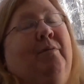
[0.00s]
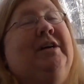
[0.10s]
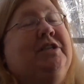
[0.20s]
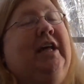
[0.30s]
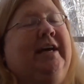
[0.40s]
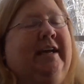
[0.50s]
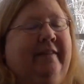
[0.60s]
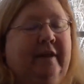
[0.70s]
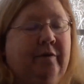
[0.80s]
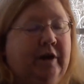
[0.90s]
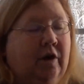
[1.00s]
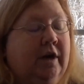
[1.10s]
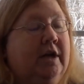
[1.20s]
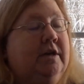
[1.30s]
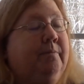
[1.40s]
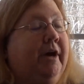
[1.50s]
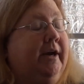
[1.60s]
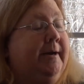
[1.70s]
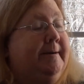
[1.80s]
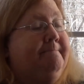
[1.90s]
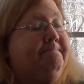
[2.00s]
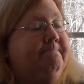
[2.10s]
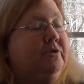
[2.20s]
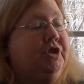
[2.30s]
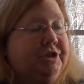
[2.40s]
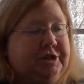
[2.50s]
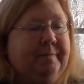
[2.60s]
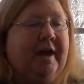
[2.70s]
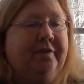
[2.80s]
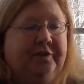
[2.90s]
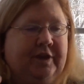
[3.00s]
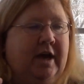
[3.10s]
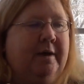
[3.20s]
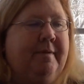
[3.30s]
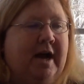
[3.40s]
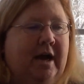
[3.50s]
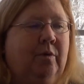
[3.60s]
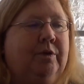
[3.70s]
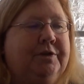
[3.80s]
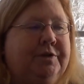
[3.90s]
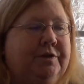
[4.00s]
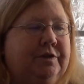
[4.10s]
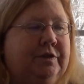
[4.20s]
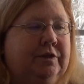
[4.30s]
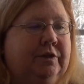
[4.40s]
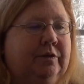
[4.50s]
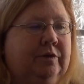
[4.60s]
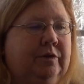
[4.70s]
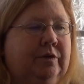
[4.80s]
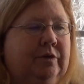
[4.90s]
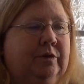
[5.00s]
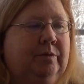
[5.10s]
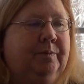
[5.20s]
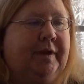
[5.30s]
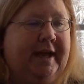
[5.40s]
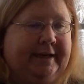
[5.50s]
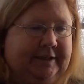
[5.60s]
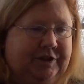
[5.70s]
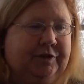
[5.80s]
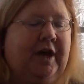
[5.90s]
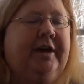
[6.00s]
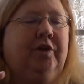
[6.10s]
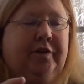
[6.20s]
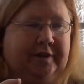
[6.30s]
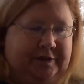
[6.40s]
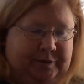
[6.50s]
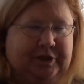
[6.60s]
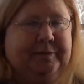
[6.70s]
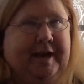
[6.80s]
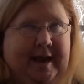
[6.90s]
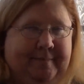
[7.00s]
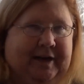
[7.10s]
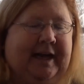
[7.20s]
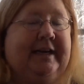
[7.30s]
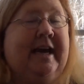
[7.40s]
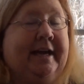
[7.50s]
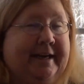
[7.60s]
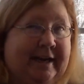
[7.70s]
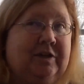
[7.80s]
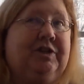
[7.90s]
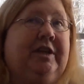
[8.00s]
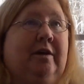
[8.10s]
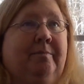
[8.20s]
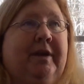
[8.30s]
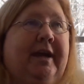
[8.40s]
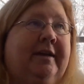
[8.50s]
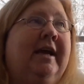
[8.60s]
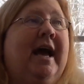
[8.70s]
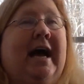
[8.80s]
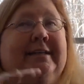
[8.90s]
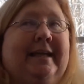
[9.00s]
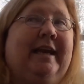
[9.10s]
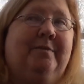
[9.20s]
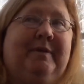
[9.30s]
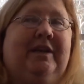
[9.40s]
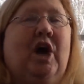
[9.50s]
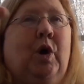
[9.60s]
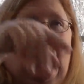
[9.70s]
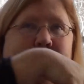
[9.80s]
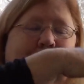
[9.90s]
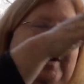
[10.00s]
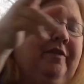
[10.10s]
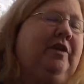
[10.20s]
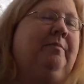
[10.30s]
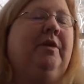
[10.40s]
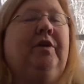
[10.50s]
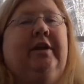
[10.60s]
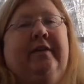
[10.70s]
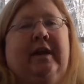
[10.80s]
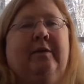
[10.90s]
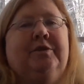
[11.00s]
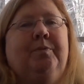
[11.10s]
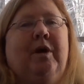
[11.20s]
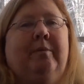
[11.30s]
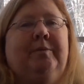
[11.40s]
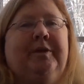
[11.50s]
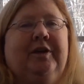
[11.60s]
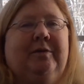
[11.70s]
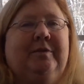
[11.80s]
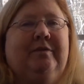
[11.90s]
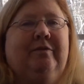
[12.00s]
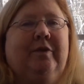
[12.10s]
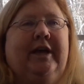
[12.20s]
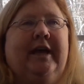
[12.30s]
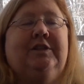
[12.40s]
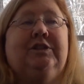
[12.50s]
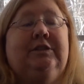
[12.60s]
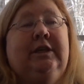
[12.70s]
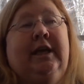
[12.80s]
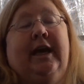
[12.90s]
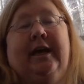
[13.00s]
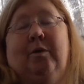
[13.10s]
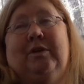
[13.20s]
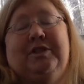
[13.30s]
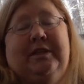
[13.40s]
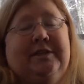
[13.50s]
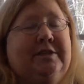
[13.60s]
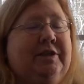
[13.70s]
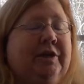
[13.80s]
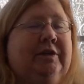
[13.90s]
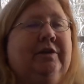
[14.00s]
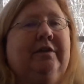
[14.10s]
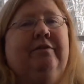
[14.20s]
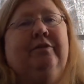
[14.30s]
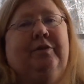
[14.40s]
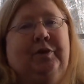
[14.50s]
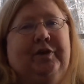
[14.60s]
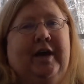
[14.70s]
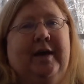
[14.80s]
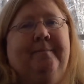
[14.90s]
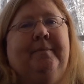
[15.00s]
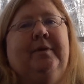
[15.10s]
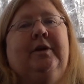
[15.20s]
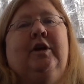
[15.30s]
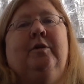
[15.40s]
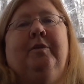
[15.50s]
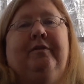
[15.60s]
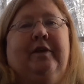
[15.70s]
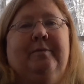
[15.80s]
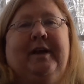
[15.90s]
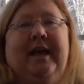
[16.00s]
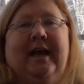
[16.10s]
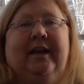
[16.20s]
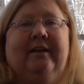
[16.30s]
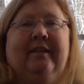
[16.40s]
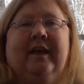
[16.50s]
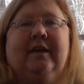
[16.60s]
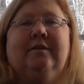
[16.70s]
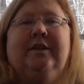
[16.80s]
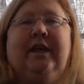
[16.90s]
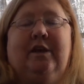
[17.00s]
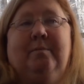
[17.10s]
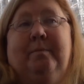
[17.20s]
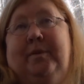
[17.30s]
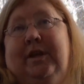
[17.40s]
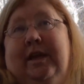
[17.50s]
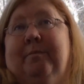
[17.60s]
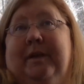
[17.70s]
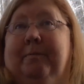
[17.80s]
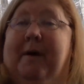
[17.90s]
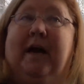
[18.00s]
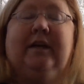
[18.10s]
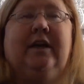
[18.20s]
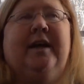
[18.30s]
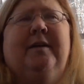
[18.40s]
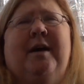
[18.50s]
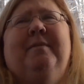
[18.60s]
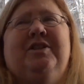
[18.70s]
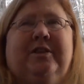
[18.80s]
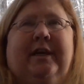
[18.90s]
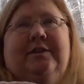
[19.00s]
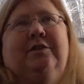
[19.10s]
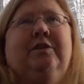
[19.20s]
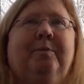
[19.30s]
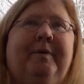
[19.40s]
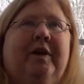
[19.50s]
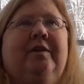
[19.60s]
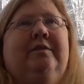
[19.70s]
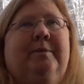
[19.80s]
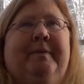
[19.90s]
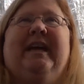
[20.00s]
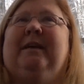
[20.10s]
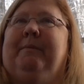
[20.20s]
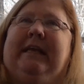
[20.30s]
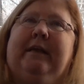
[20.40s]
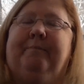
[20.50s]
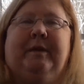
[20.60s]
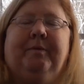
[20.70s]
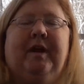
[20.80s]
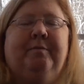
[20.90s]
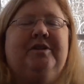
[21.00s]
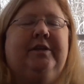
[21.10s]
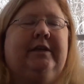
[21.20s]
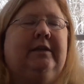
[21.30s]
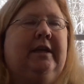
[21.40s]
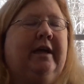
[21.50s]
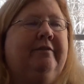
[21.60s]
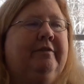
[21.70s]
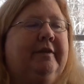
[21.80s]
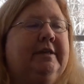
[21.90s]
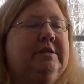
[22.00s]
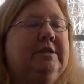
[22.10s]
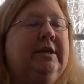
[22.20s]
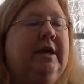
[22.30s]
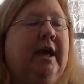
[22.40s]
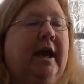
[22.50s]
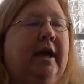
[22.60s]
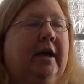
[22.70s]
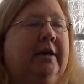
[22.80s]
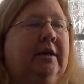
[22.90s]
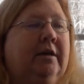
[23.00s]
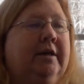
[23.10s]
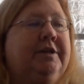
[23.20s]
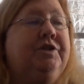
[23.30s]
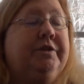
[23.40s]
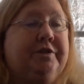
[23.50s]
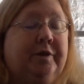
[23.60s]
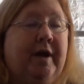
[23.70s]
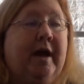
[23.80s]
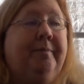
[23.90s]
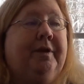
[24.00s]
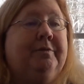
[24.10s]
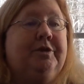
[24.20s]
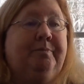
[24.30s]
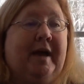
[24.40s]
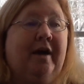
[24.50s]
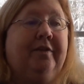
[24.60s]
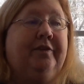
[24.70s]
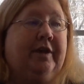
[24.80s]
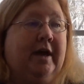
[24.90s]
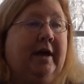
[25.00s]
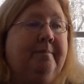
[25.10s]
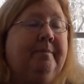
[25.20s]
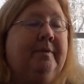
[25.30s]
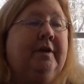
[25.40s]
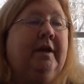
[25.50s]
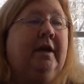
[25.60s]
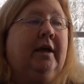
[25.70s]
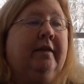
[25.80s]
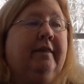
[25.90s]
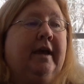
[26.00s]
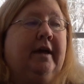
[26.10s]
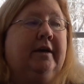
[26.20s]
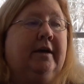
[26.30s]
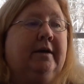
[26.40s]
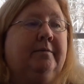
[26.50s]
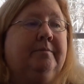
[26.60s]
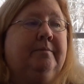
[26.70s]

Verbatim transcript: was lucky in that regard. But um, just about the time I was planning to, I knew that this was going to be happening. I had not announced it yet, but I, I let it be known around the community that I was probably going to be a free agent, and I wasn't necessarily looking for full-time but if anybody had anything to keep to keep me in mind, and I, I mentioned mm -hmm. that to the big the big media people, I presented a lot of events, mm -hmm. and uh, it just so happened it was about the time that uh,